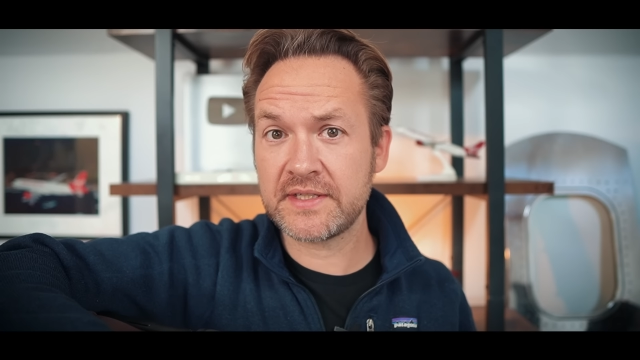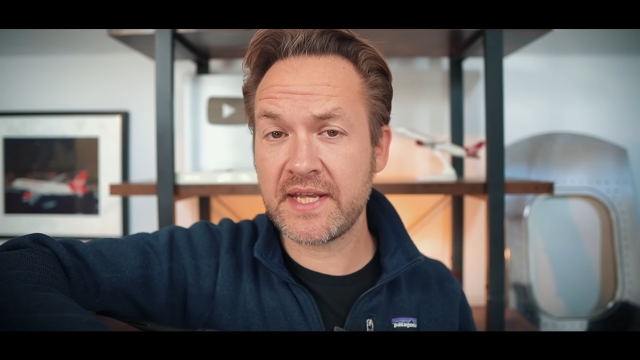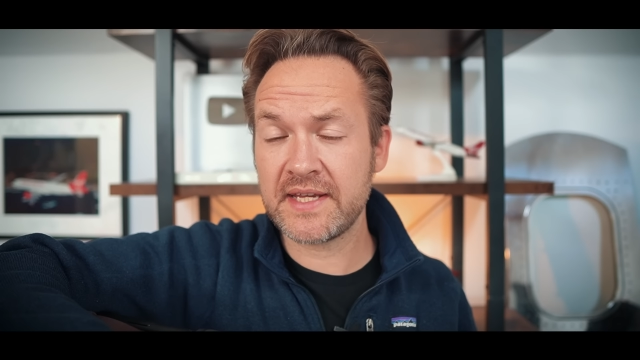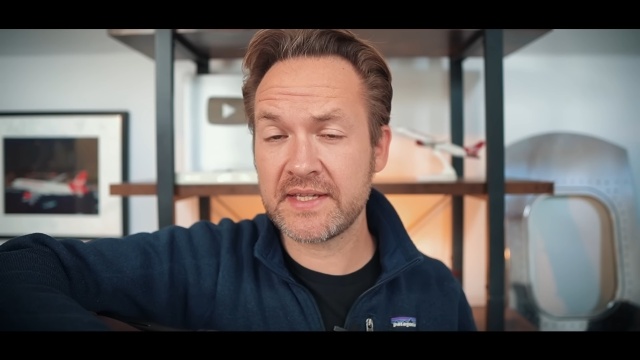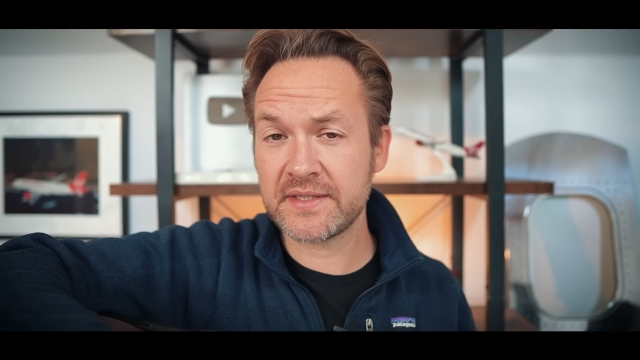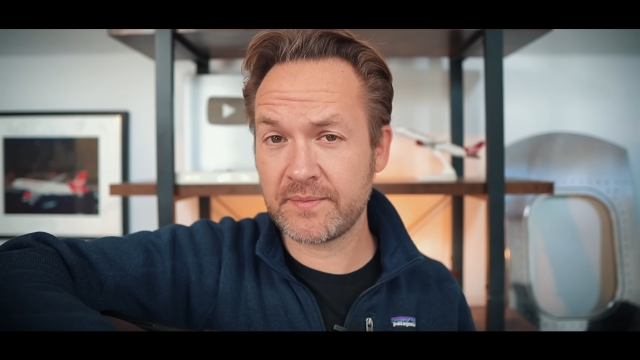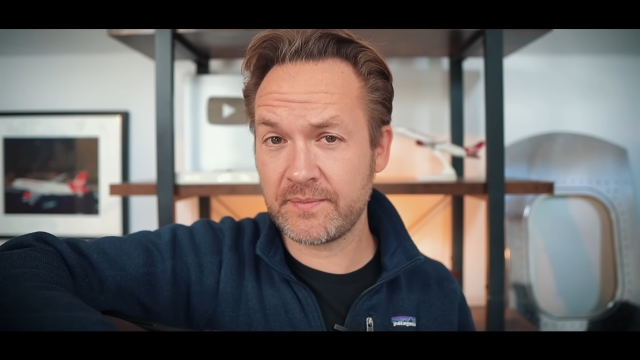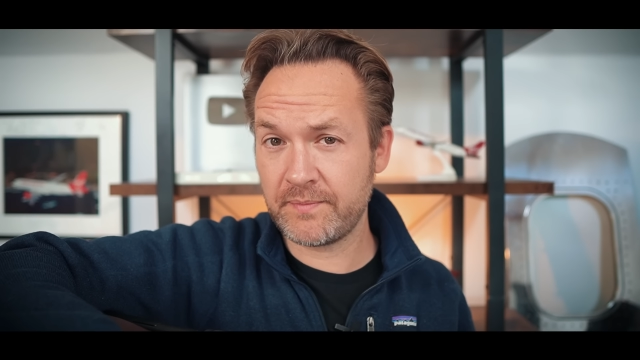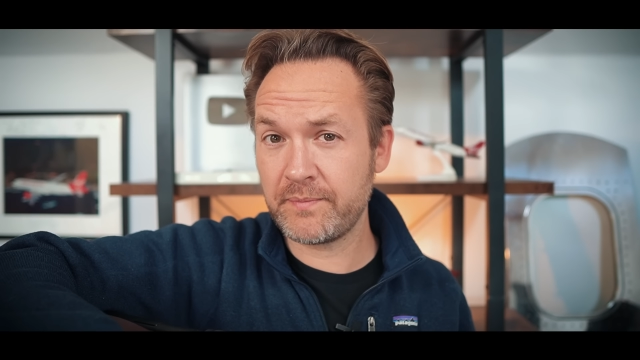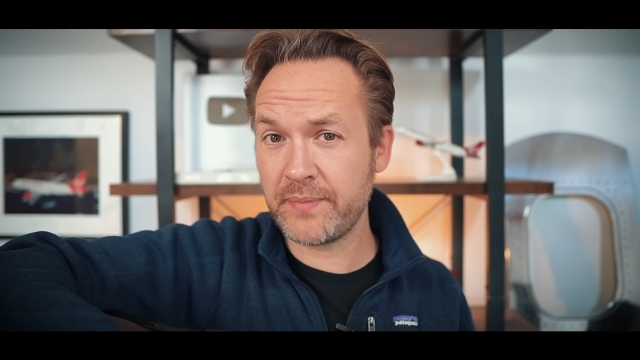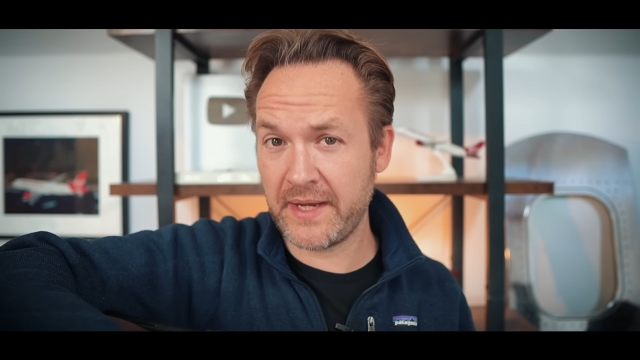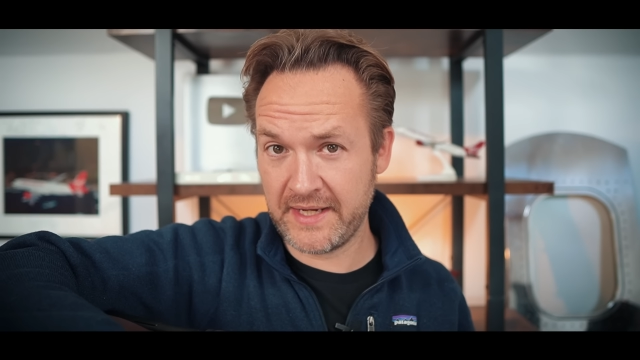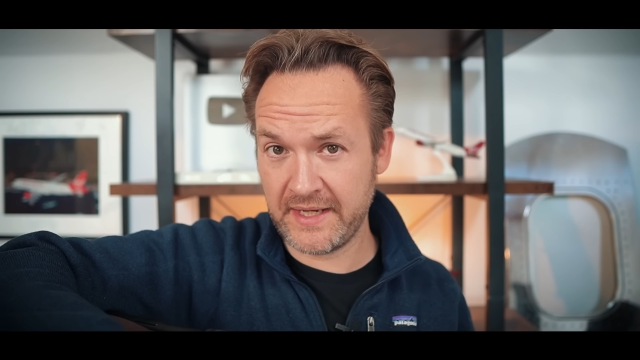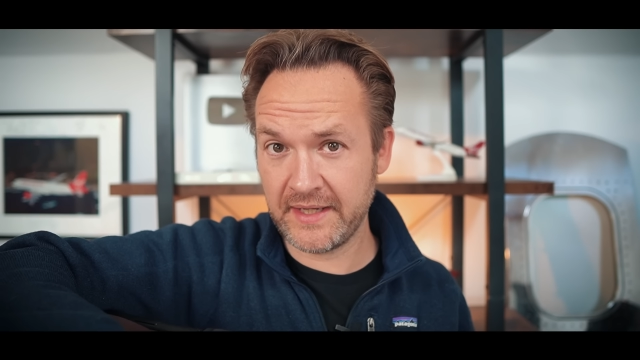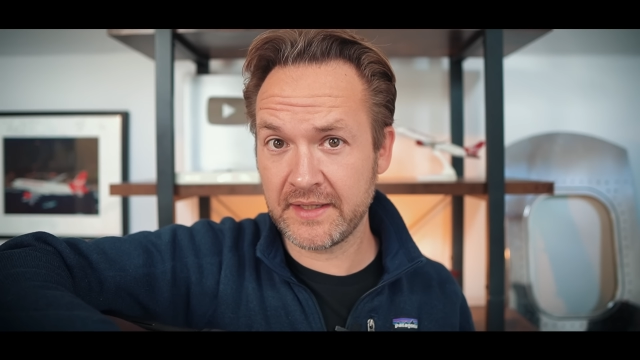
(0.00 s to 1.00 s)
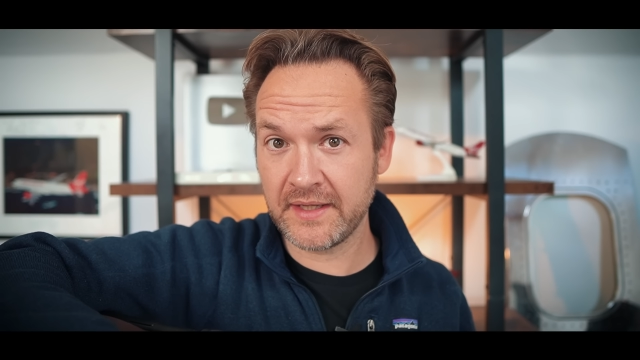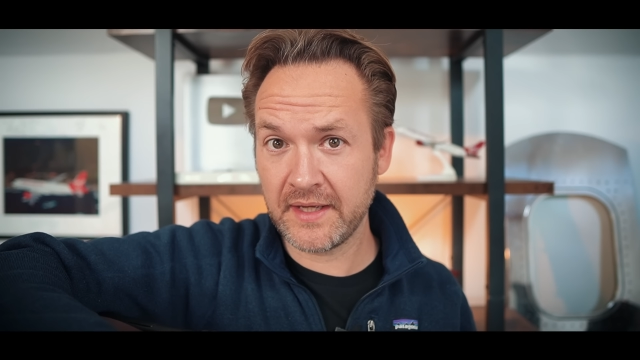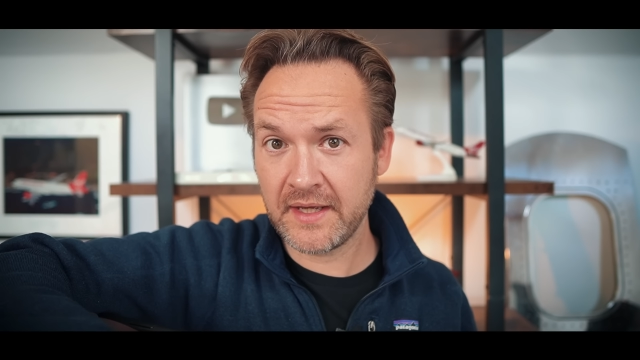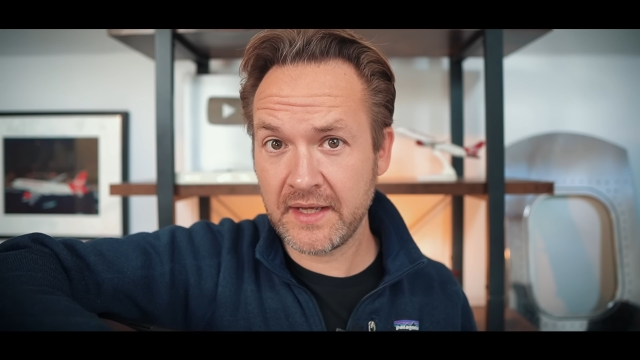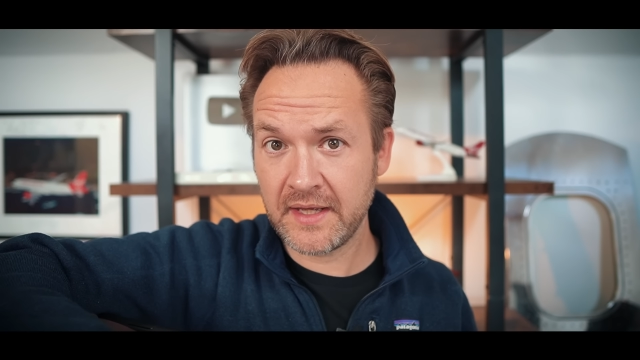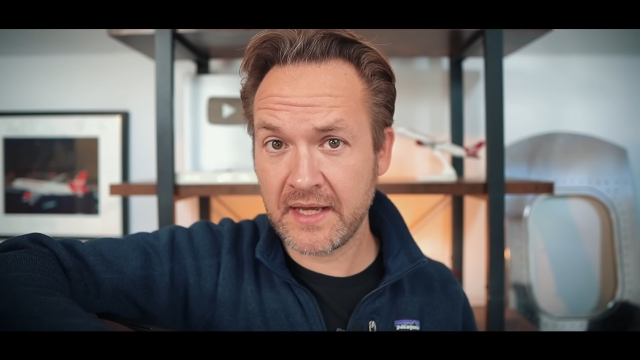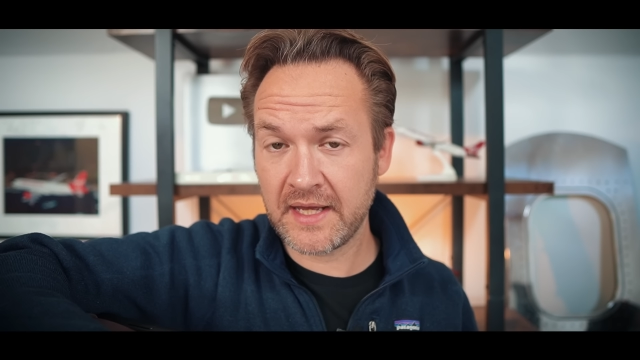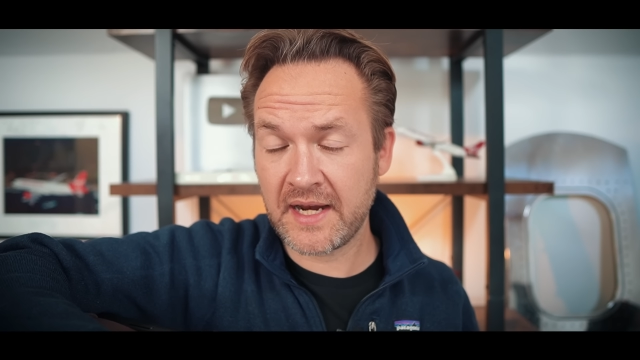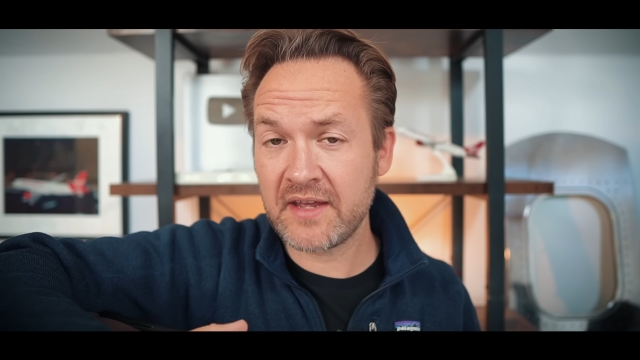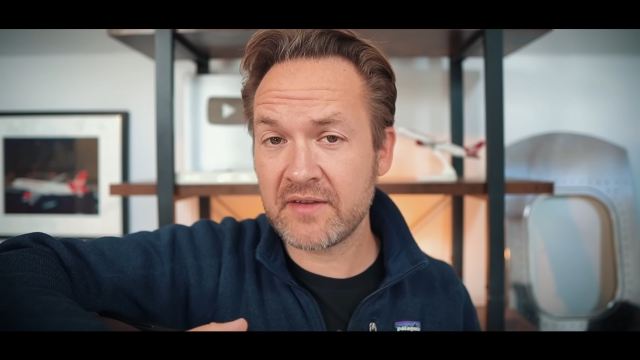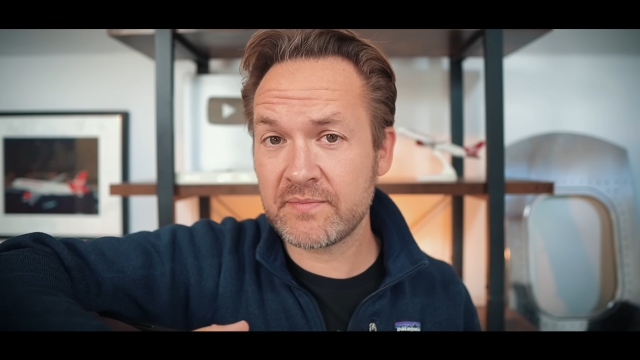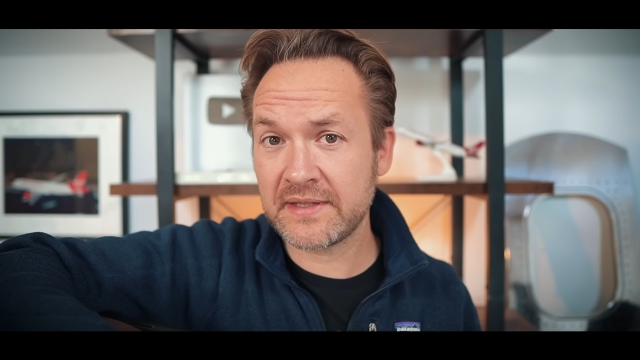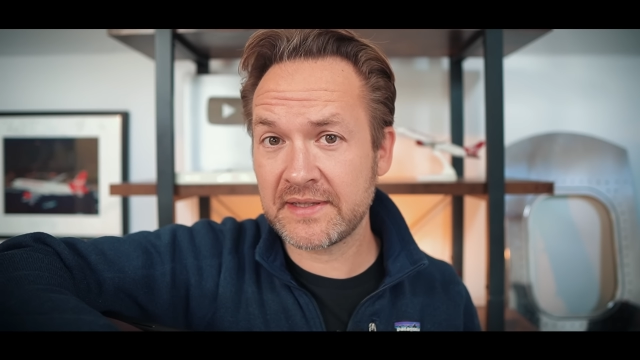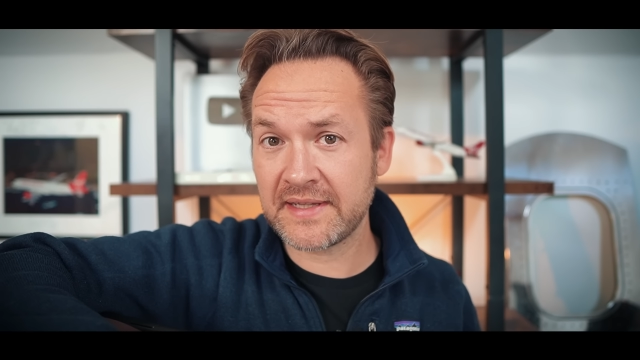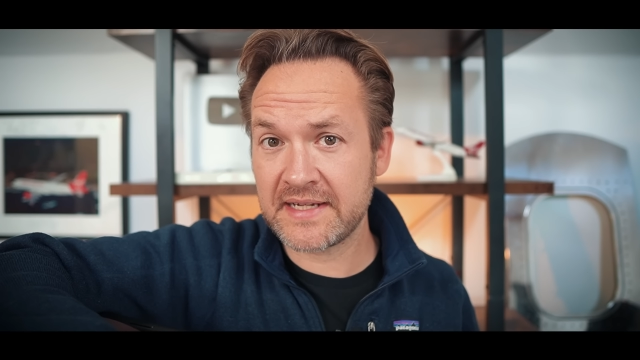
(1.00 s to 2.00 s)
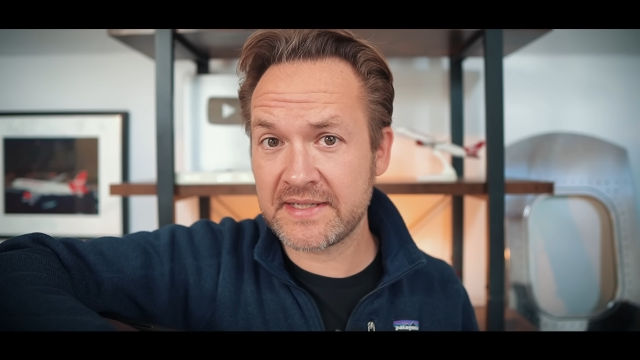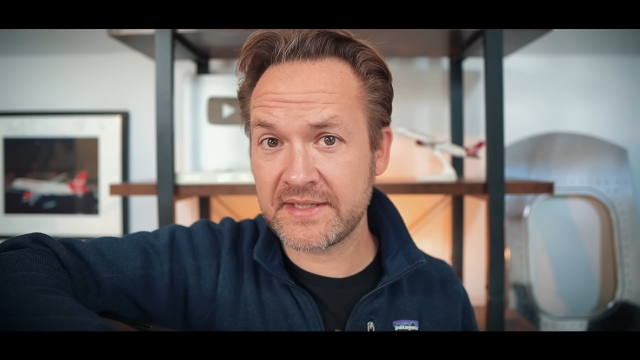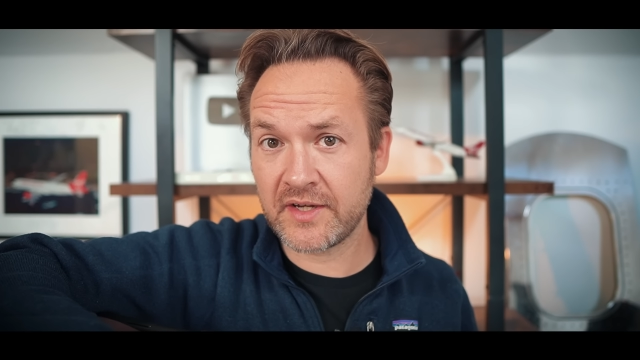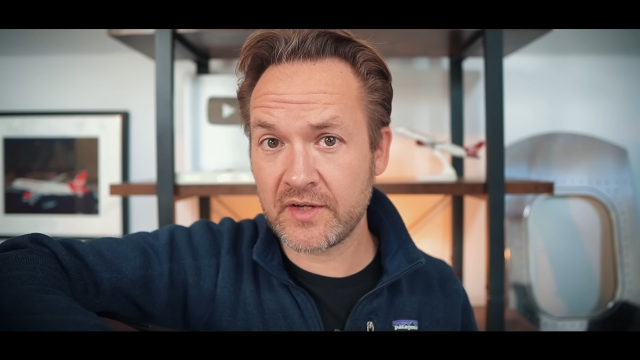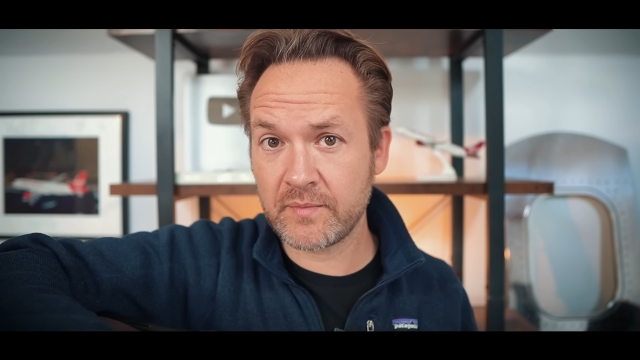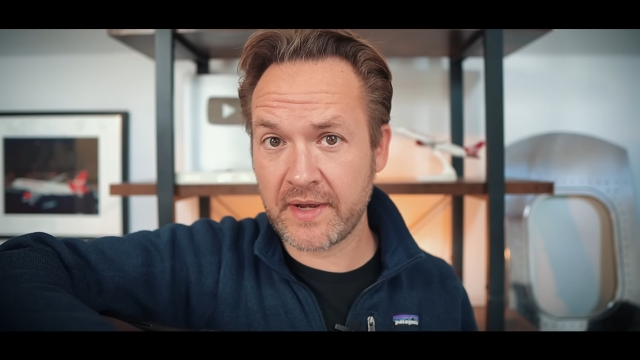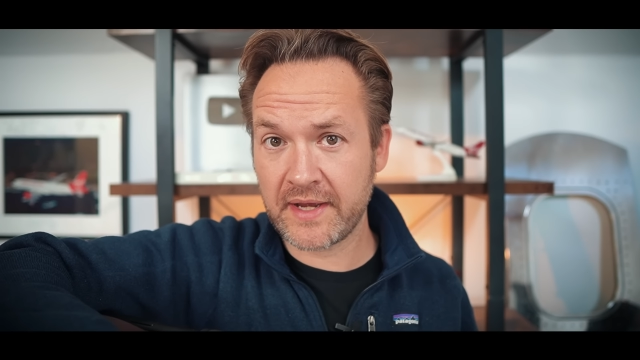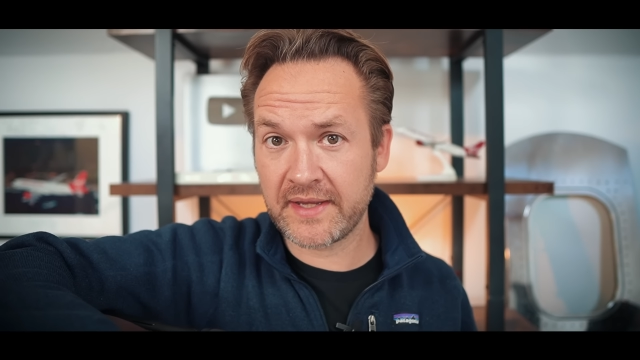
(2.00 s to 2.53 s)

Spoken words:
takes a beating, and I have been let down by